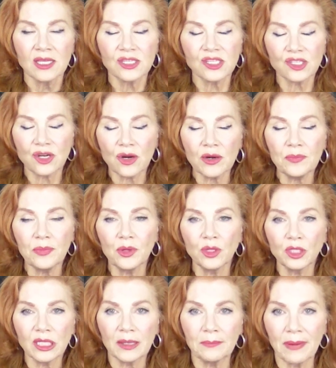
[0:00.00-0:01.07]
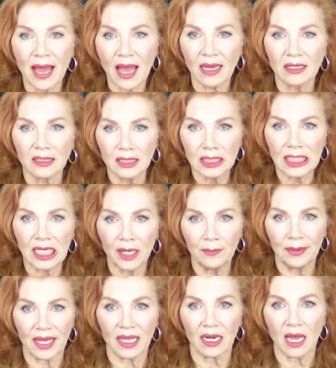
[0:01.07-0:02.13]
Start pulling back a
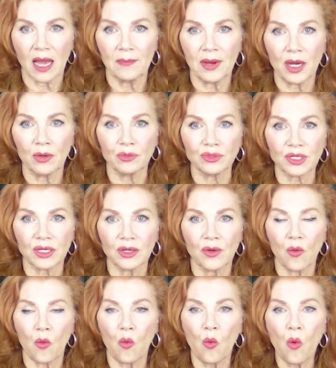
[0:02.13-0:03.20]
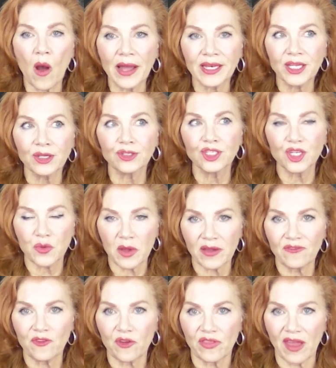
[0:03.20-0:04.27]
little bit about what you're
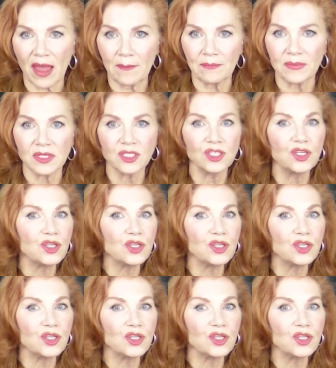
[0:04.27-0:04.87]
doing for them.